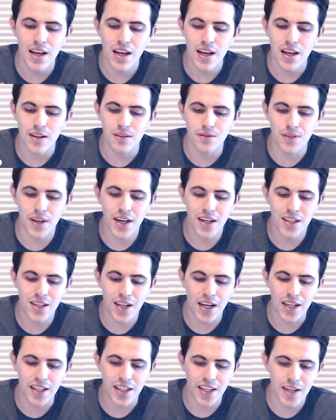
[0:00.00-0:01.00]
Then
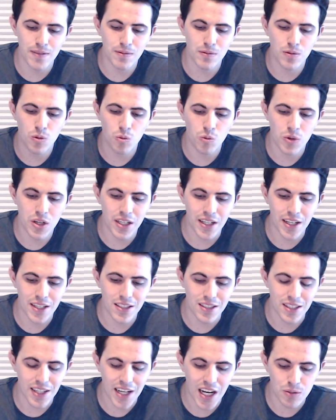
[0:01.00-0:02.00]
I gave them the win
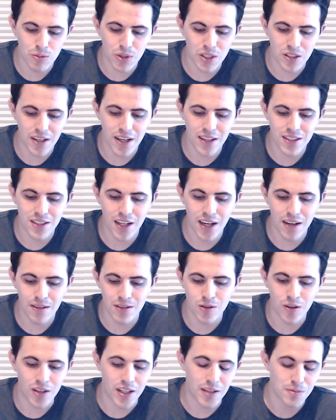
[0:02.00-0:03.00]
against the Cowboys last time,
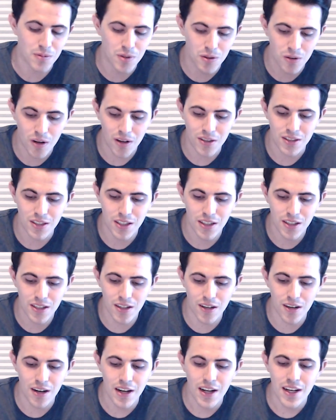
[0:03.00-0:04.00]
so I'll give them the loss
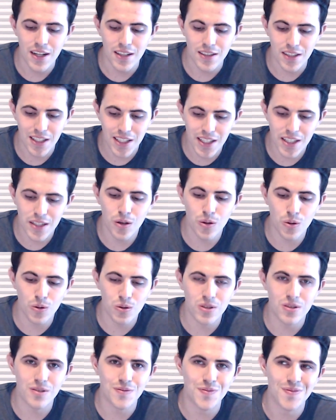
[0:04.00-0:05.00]
here. The
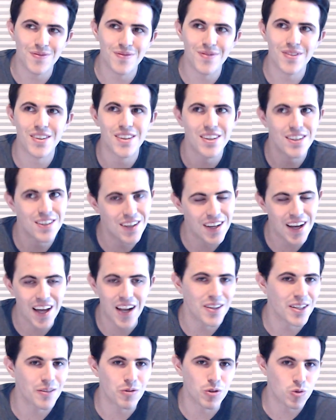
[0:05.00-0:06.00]
Eagles, I
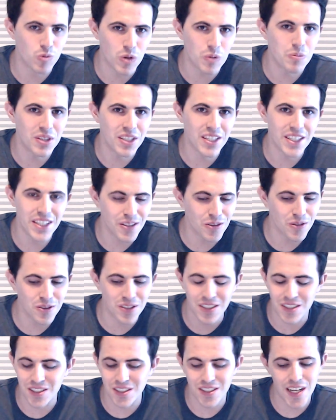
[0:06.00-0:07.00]
don't think we're sweeping the Eagles.
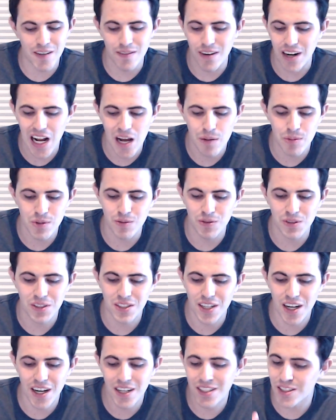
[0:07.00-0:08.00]
That just never happens for the
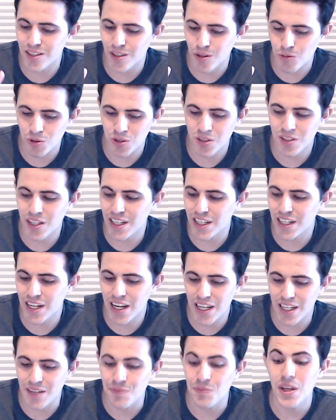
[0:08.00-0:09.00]
Giants, so we'll stay at
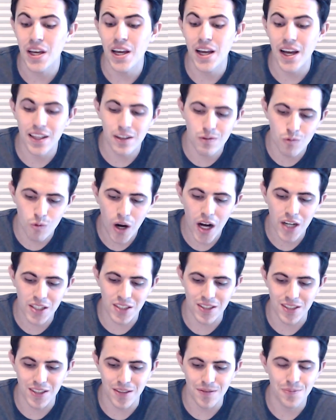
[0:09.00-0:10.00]
8. And then
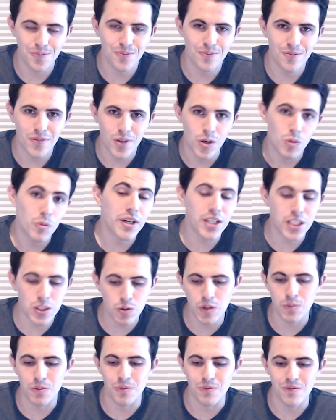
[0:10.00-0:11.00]
Washington, we can
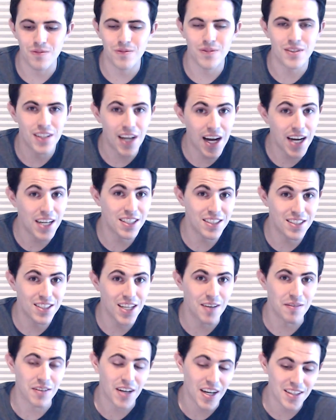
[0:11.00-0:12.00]
sweep them.
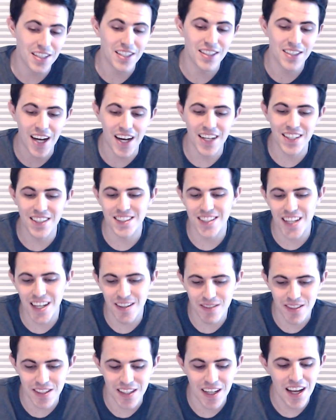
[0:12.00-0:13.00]
9-7. I think
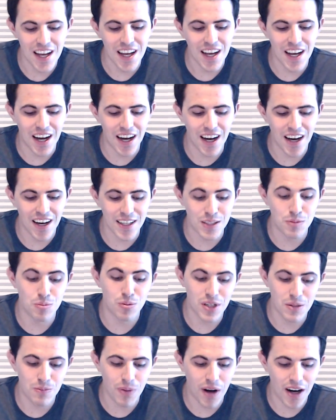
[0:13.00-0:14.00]
9-7 is
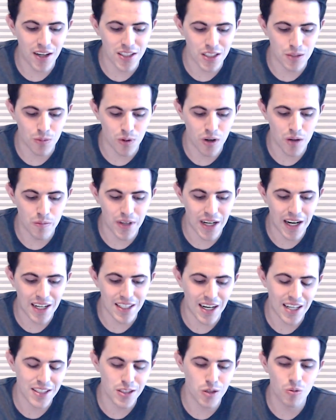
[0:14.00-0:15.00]
pretty possible. I mean,
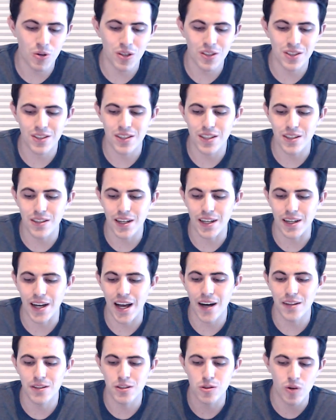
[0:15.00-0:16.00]
I do want to see like
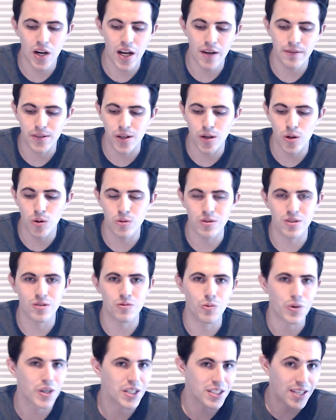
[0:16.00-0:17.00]
how the draft goes
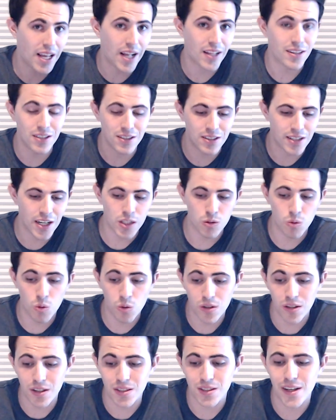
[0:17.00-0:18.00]
and what exactly the
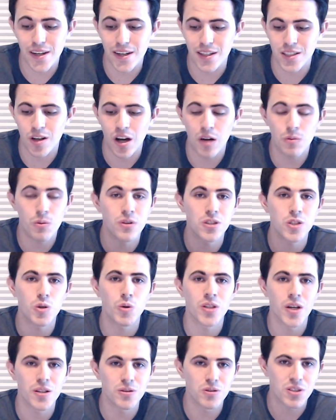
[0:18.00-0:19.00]
schedule looks like. So I will do
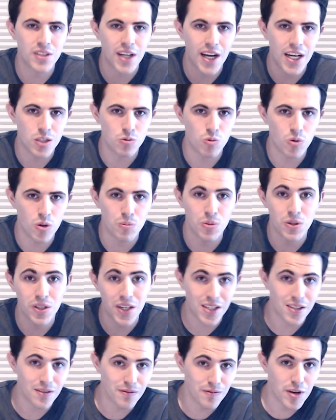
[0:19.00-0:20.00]
another schedule
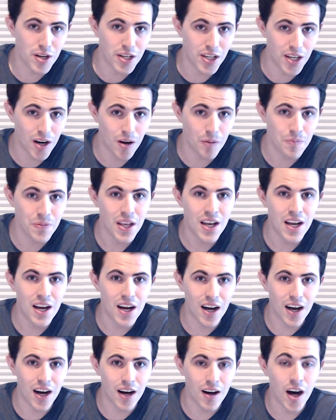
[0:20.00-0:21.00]
prediction video.
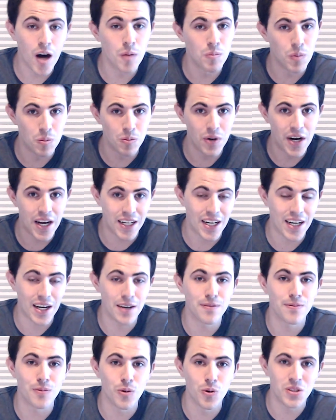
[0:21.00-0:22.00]
Humble brag, I
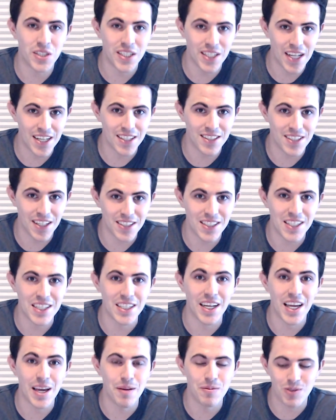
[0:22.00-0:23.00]
got 14 out of
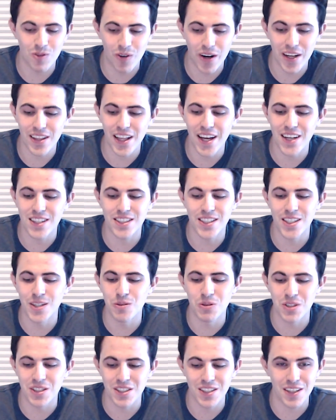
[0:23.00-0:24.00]
16 games right last year,
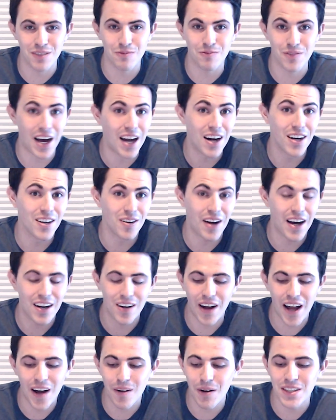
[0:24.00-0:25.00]
which is like, I don't
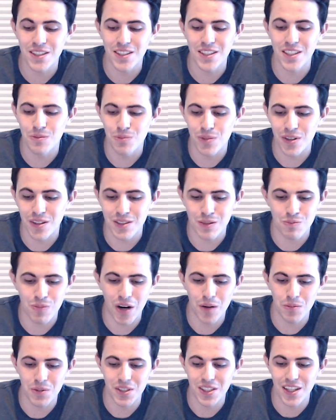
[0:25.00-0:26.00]
know how I did it, but it's
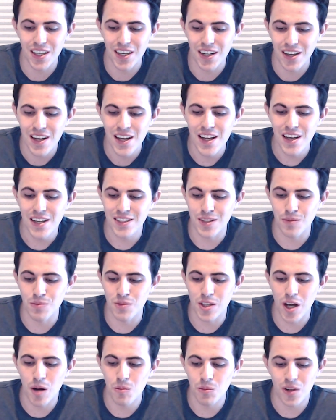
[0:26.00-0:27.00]
probably some
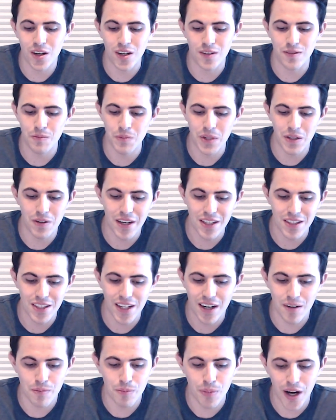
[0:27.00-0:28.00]
dumb luck for me right
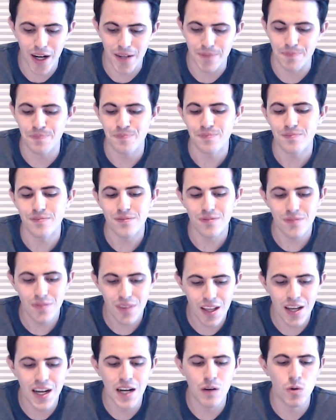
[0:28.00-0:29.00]
there. But
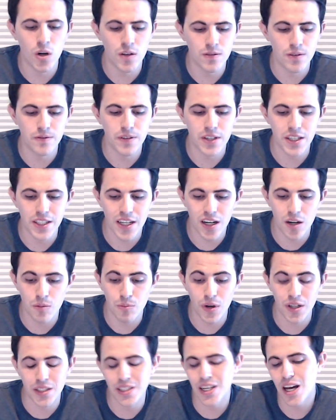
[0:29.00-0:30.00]
I will have a video,
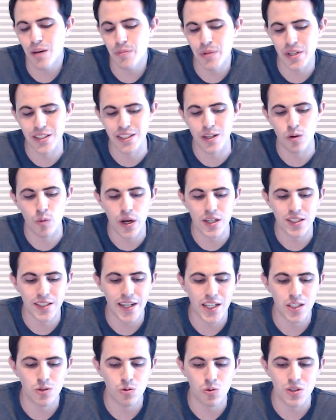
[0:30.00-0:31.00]
but yeah, I mean the away
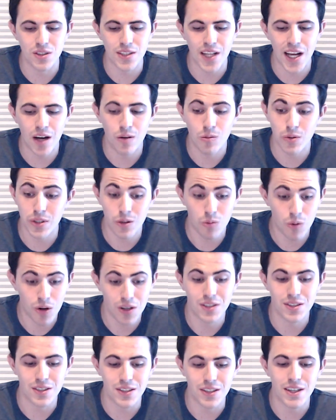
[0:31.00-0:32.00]
schedule is not what you want
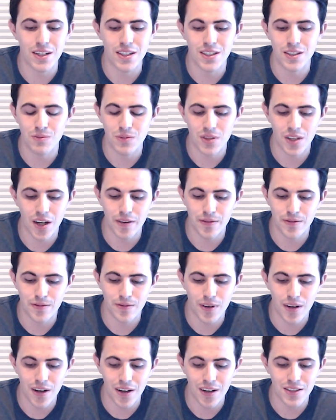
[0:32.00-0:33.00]
to see. It's some
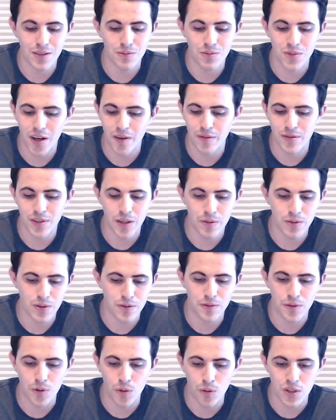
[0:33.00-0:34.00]
tough teams,
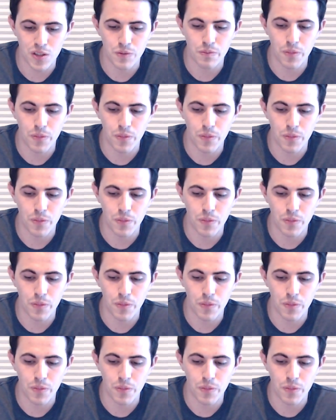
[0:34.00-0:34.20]
of course.